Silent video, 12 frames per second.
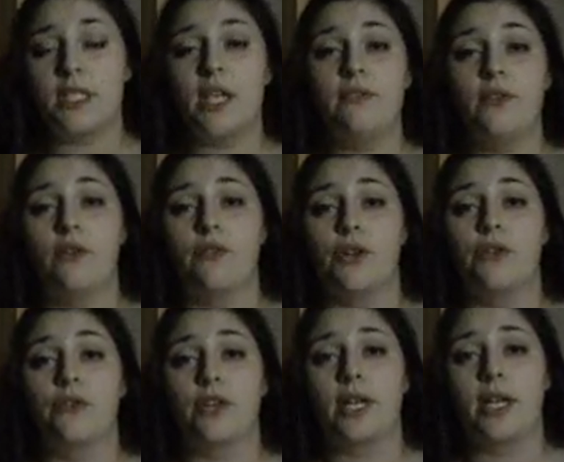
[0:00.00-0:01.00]
stuff over and
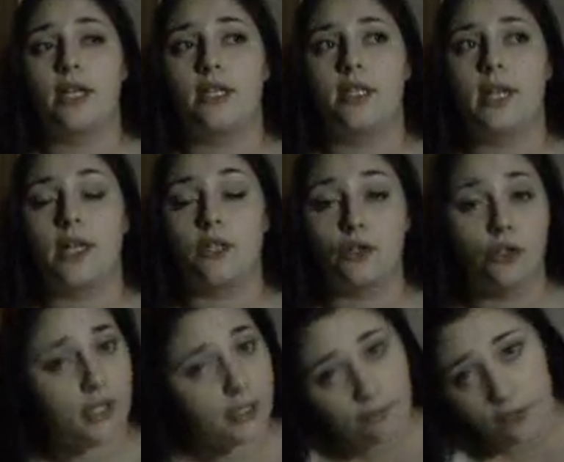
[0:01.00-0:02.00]
over again, and you're
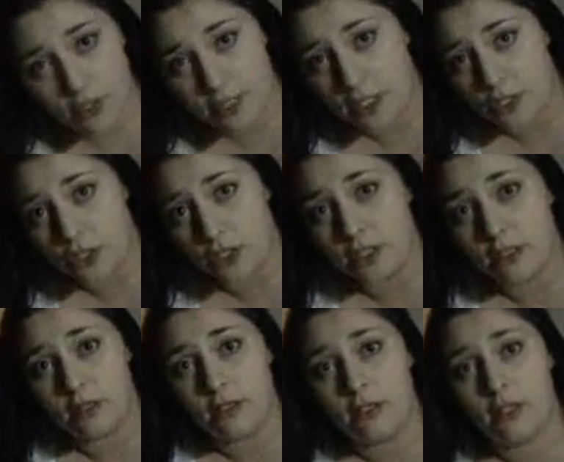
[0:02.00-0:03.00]
looking for attention,
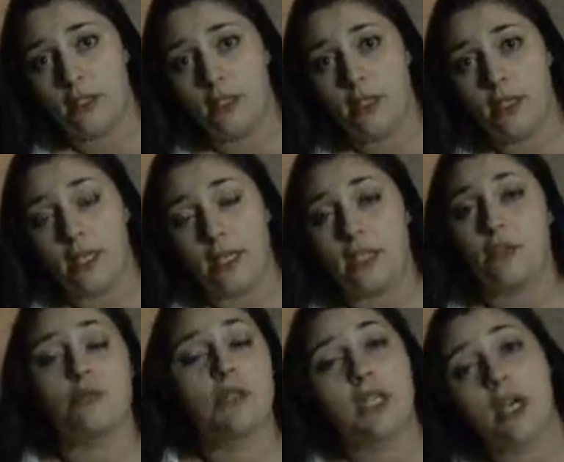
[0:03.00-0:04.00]
and
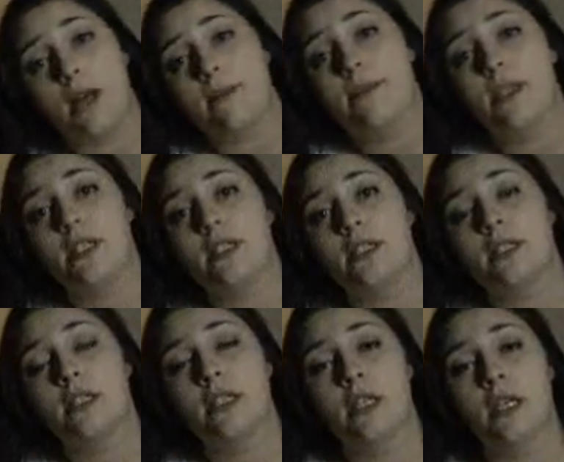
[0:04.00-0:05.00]
it's really obvious,
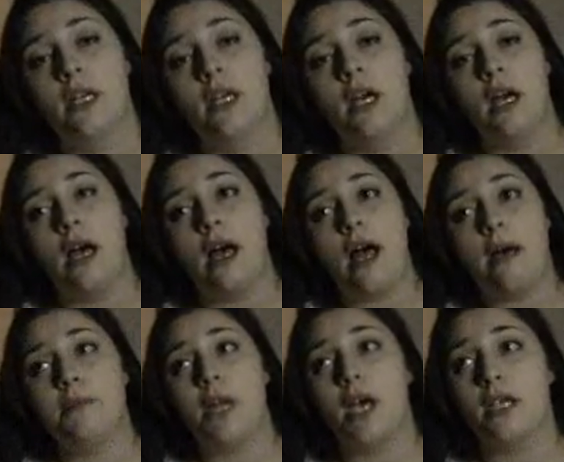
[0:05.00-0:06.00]

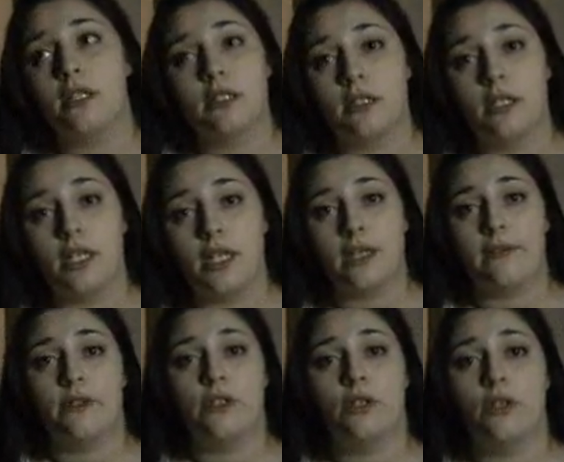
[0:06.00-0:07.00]
I'm not gonna
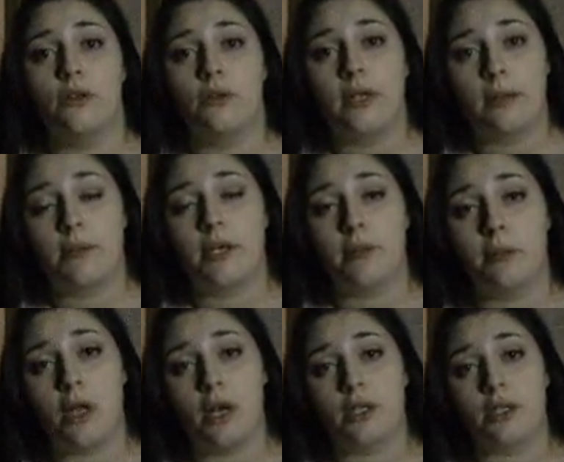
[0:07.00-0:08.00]
give it to you, and I'm gonna
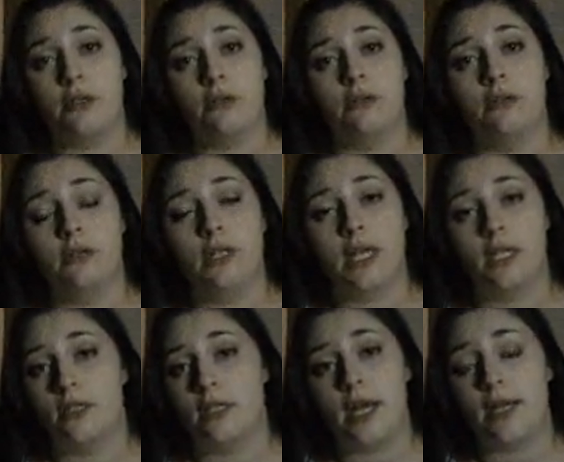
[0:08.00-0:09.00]
block you.
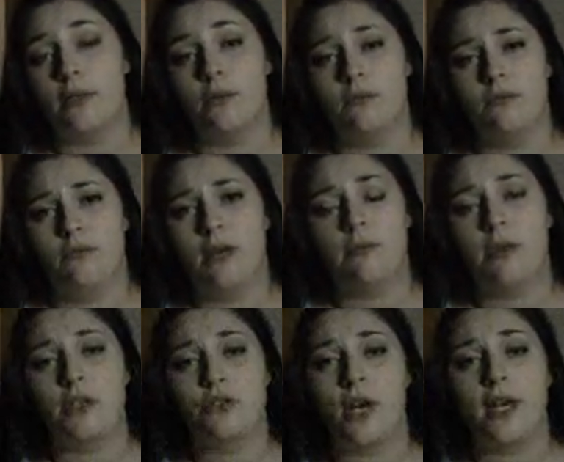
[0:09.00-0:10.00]
And I'm
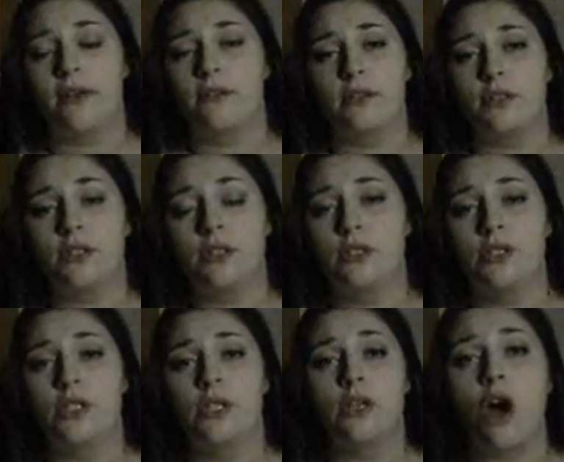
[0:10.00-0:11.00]
not trying
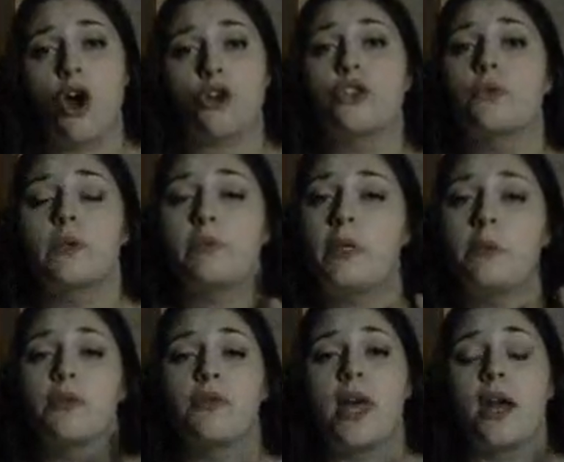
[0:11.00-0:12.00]
to argue with
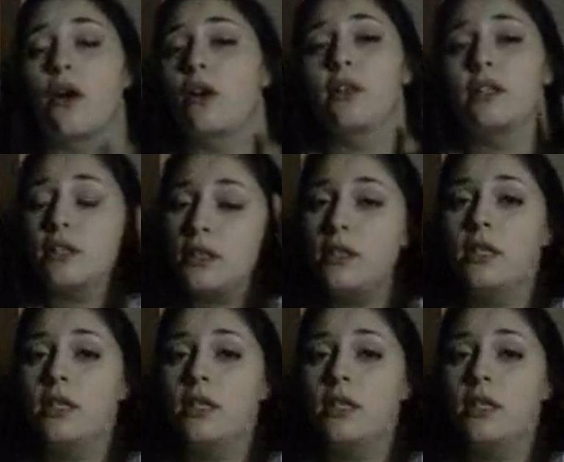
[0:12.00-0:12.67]
people that aren't